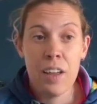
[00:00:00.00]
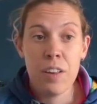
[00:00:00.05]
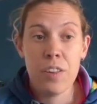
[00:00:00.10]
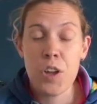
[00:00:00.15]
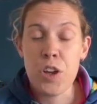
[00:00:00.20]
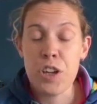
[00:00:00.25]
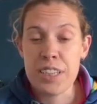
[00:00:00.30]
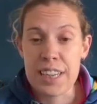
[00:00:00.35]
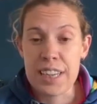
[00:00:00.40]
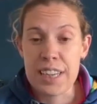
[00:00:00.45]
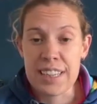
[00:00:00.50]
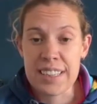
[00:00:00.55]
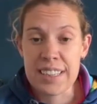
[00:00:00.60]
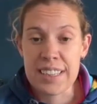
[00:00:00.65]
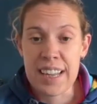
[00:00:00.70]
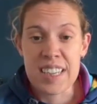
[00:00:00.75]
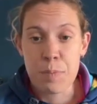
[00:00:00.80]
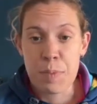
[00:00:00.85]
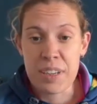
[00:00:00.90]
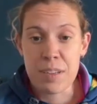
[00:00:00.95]
13
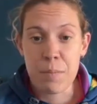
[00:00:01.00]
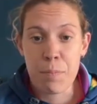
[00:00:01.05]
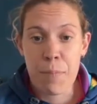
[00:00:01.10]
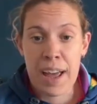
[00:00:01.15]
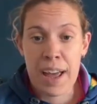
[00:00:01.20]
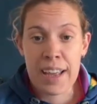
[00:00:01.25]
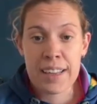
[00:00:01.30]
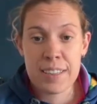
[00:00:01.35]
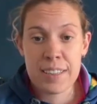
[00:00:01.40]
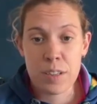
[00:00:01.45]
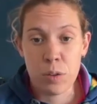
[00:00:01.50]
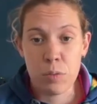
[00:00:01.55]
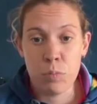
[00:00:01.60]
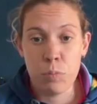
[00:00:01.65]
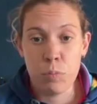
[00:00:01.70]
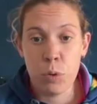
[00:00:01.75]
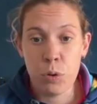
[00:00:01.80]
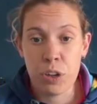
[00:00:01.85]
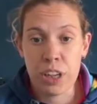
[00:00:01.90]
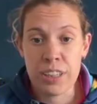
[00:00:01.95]
centimetre mass on
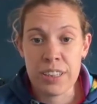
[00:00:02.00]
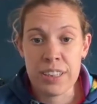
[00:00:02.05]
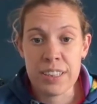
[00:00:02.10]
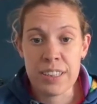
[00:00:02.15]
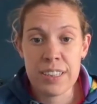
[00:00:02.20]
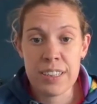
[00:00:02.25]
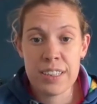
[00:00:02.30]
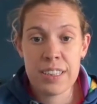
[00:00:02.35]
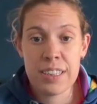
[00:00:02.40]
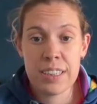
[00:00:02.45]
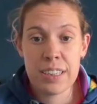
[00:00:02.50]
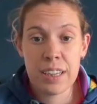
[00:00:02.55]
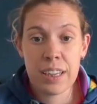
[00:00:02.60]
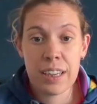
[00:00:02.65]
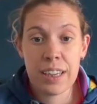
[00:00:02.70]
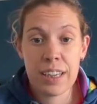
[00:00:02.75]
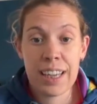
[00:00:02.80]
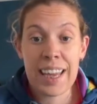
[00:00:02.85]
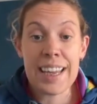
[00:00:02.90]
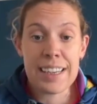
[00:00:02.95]
Morgan's
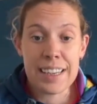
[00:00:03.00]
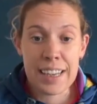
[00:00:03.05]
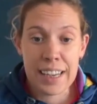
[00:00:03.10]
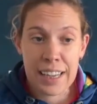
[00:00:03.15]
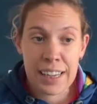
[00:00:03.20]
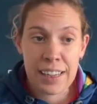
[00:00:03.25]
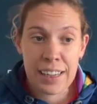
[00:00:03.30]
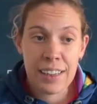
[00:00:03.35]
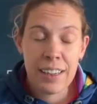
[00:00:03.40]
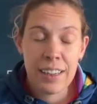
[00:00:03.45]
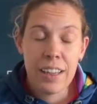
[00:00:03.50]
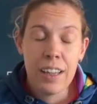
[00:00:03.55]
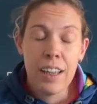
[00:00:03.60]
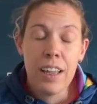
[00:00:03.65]
kidney,